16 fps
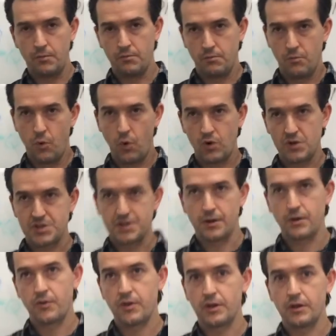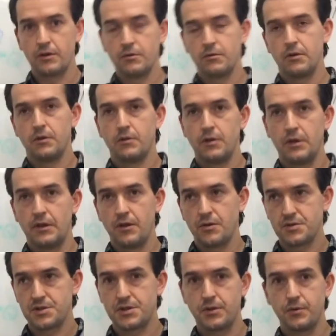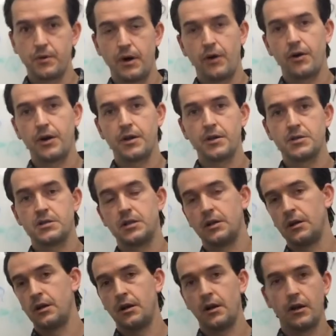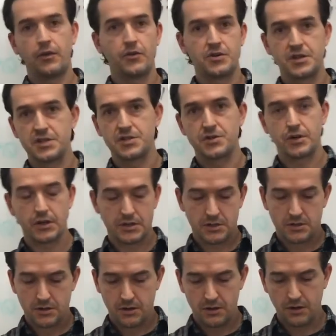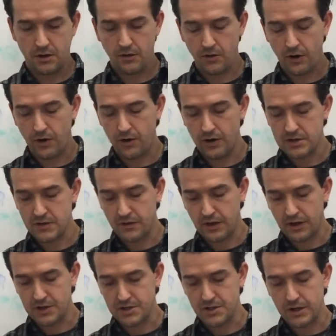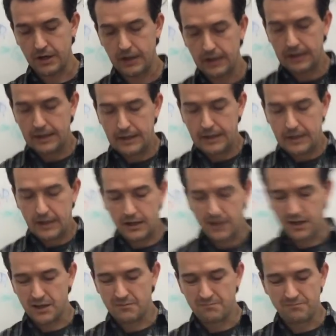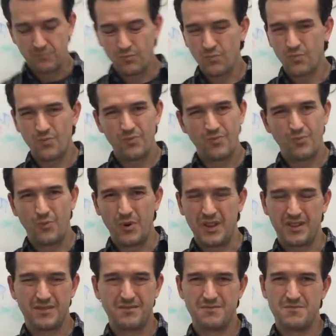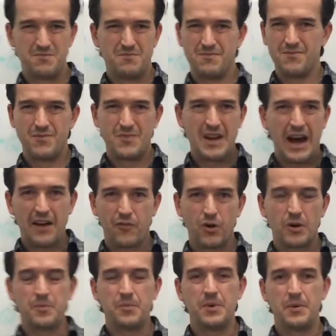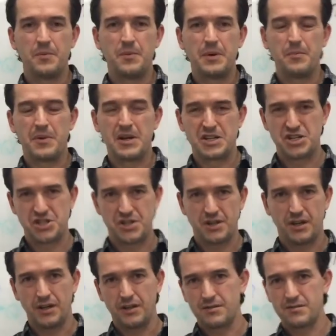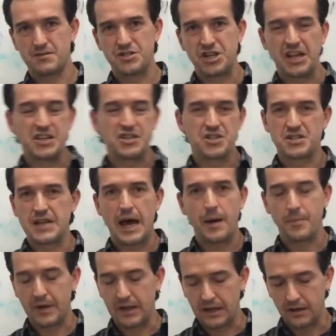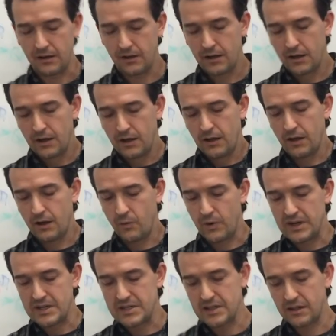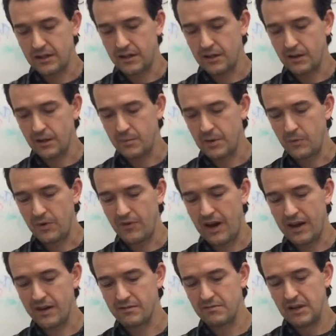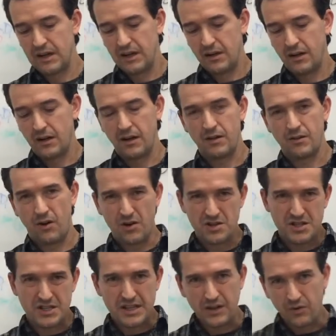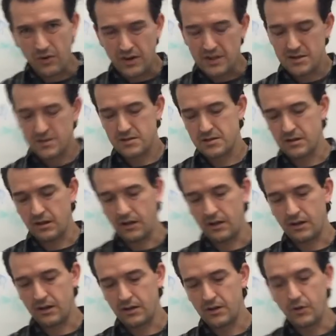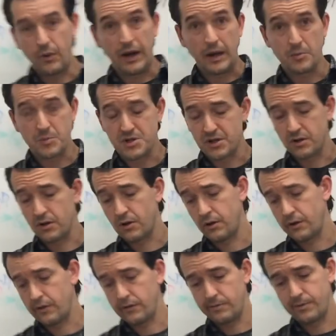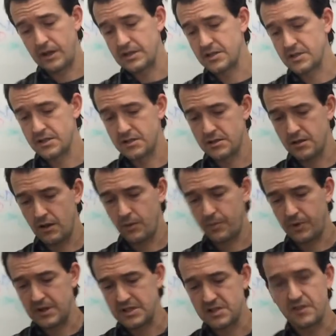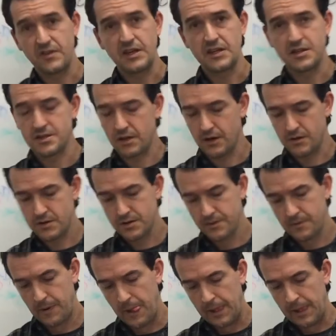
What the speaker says: more so than in those two areas than in other districts and other areas of the country, with not very much changes happening recently. I mean, we've had a large decrease in New Hampshire, other places of the East Coast.